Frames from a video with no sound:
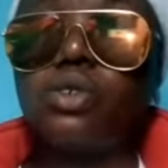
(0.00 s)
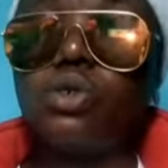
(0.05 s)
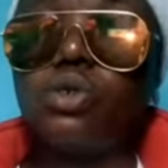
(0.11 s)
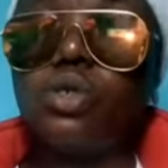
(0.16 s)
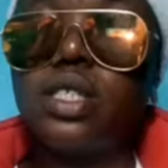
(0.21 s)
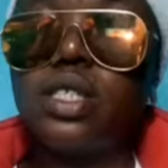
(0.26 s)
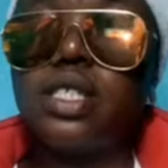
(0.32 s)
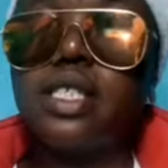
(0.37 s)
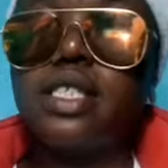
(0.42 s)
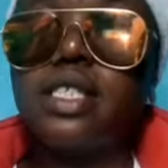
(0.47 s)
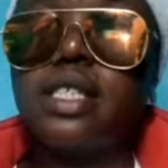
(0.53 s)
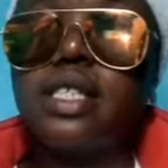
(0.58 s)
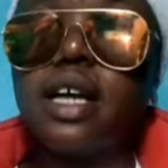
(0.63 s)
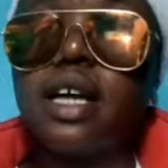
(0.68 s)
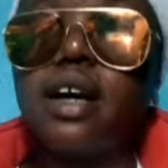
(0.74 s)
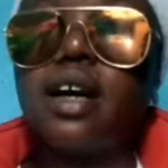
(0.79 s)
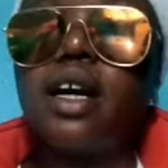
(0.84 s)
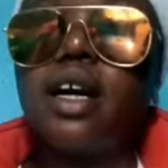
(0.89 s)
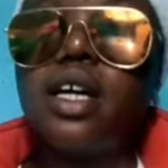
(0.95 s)
Do the things
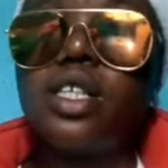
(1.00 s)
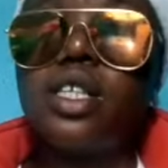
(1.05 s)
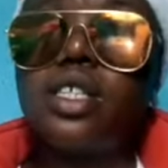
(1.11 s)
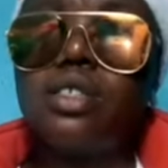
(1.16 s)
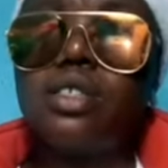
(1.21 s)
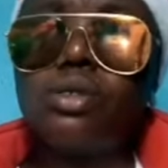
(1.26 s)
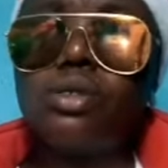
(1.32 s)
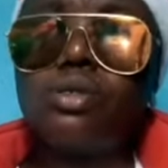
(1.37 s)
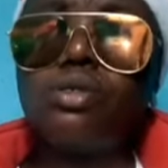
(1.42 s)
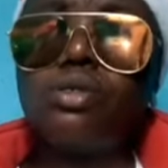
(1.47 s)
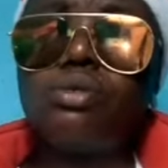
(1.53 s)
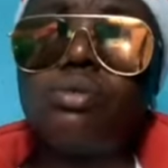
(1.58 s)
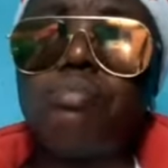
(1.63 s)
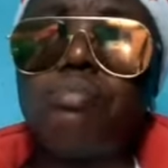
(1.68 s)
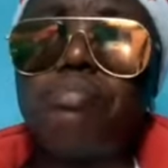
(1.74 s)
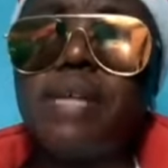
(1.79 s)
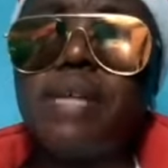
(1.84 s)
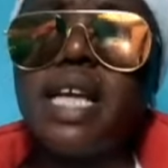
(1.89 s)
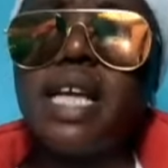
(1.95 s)
that
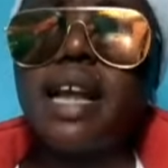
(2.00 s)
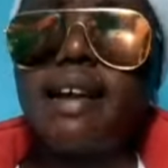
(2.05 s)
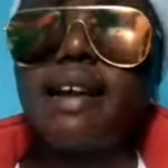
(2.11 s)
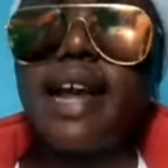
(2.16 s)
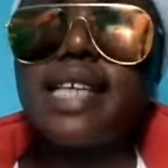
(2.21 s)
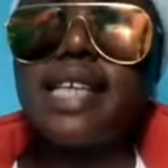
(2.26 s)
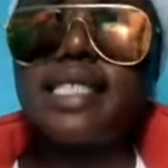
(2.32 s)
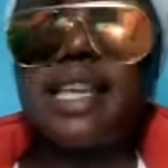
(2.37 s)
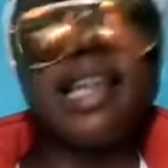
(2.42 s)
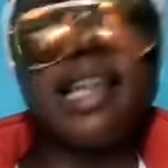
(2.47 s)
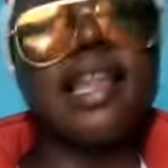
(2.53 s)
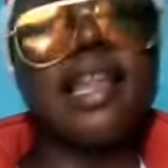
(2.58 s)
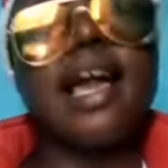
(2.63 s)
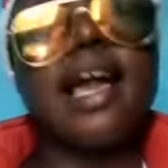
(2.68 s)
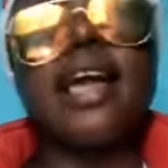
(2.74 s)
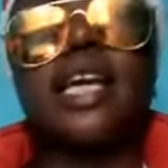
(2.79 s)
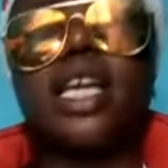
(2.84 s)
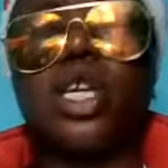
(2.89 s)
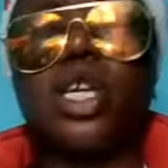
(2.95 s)
be Christ
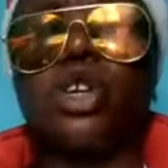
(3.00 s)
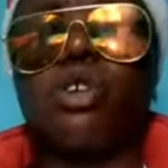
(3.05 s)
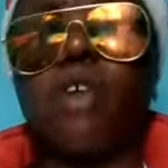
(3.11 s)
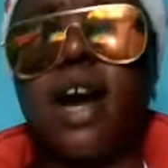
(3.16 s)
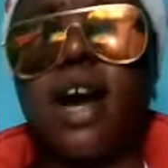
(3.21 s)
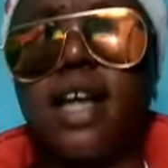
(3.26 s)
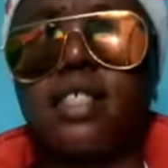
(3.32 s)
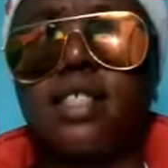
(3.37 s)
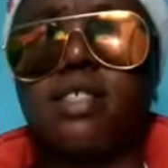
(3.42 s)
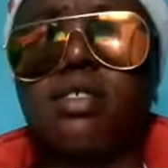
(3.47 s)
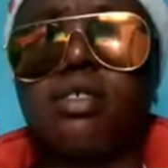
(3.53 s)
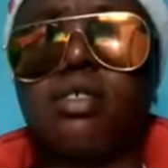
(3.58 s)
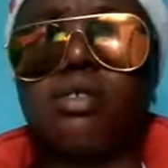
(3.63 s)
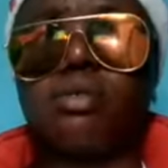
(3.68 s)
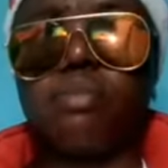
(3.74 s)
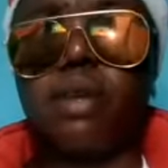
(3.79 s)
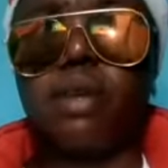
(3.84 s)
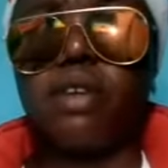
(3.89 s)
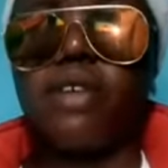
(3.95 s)
alive in your
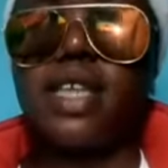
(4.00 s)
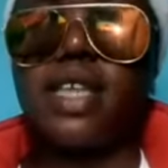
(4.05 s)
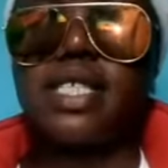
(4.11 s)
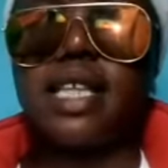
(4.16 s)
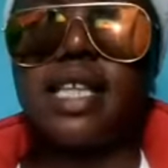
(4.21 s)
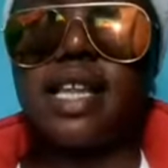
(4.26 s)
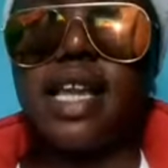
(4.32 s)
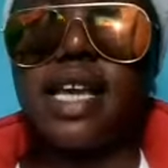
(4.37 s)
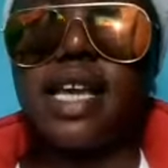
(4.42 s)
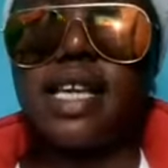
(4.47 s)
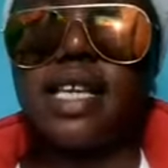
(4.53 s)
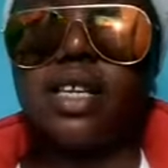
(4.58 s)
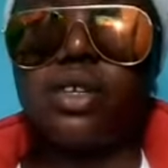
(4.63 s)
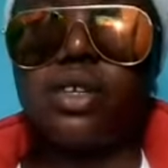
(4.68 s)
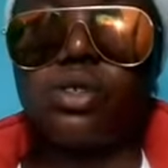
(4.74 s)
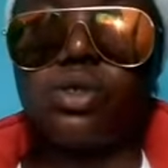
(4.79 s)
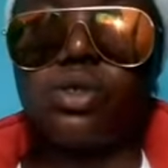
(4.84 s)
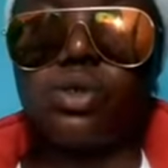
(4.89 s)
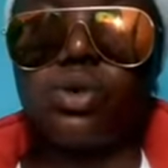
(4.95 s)
attitude. Be Christ alive in
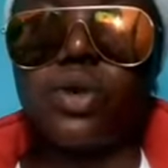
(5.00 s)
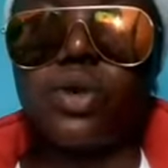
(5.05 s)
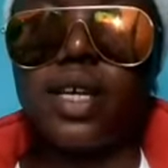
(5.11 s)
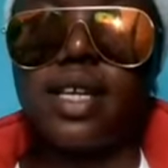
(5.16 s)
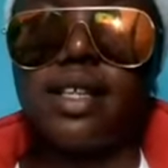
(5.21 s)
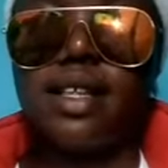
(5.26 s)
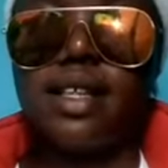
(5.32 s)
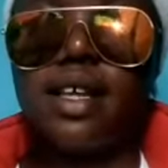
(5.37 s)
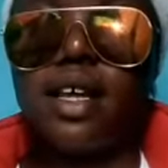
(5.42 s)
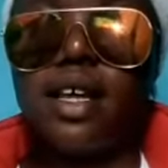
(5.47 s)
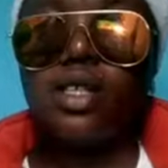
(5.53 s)
your doing.